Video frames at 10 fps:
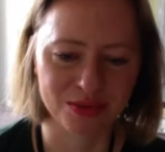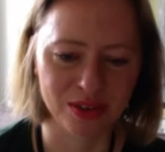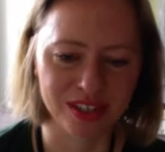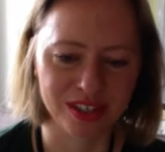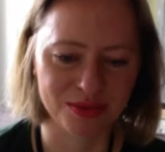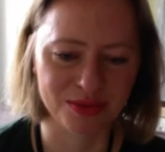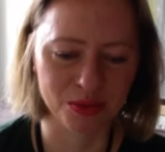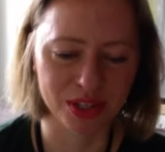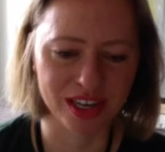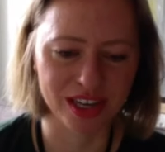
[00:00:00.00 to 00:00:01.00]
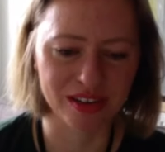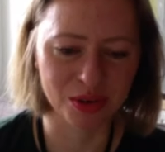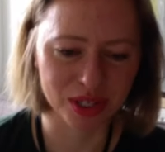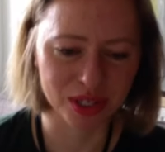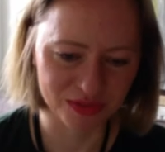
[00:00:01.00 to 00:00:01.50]
because we want to
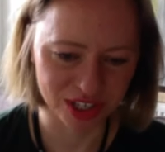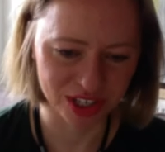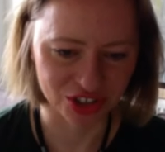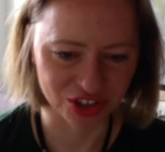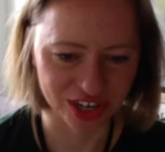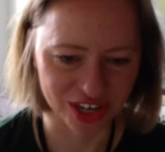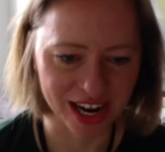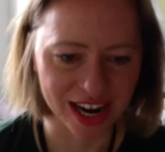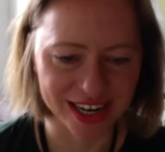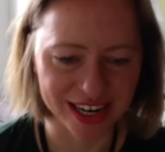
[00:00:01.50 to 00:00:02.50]
always finish on a high.